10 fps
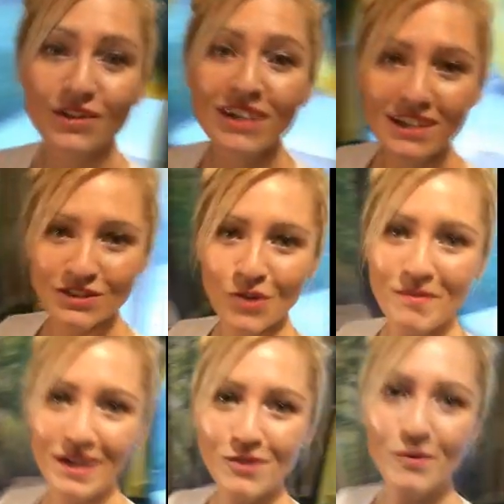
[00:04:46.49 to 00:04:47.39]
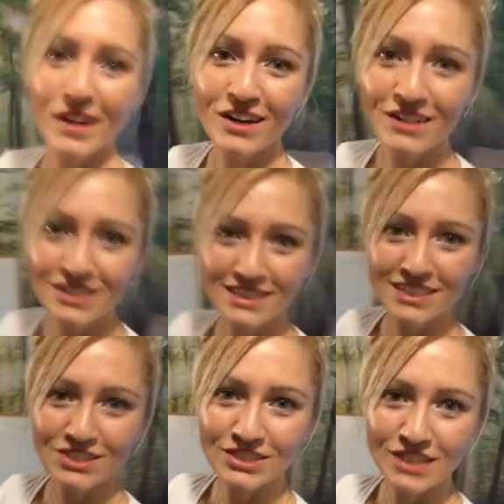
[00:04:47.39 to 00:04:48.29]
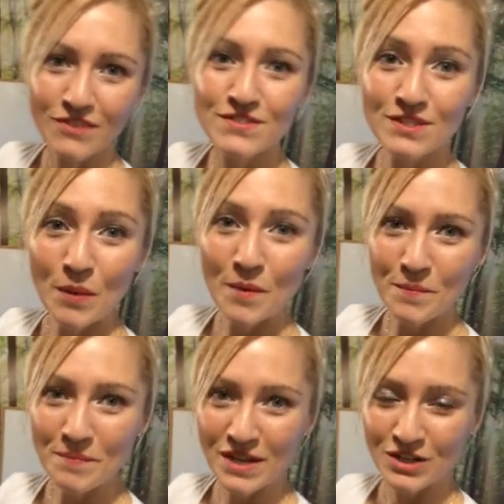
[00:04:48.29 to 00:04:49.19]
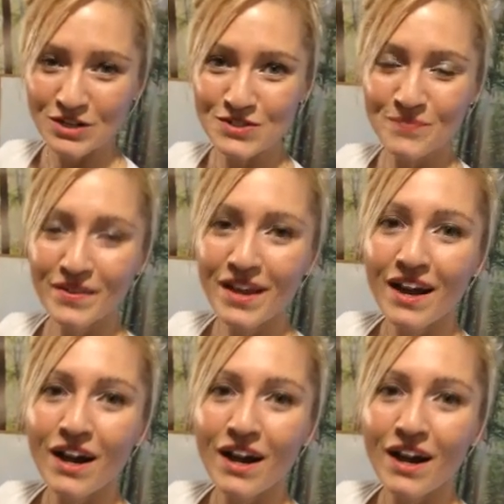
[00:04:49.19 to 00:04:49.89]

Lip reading: so don't make it weird, just get yourself some mirrors.